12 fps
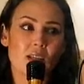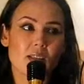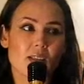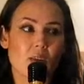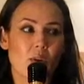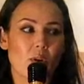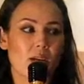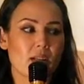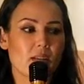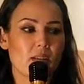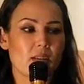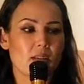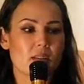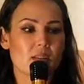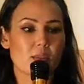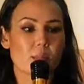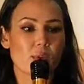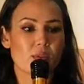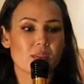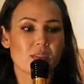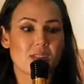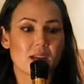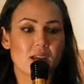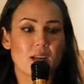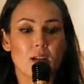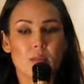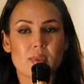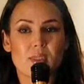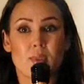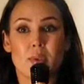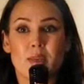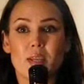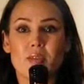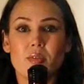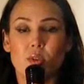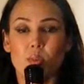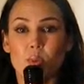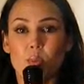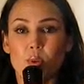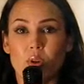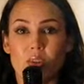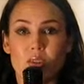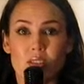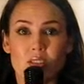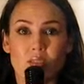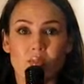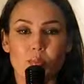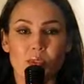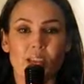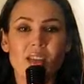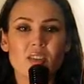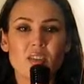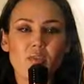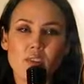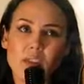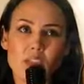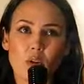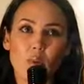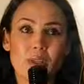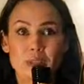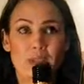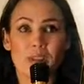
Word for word: so I suppose that helps maybe for people who have addictive I don't really know what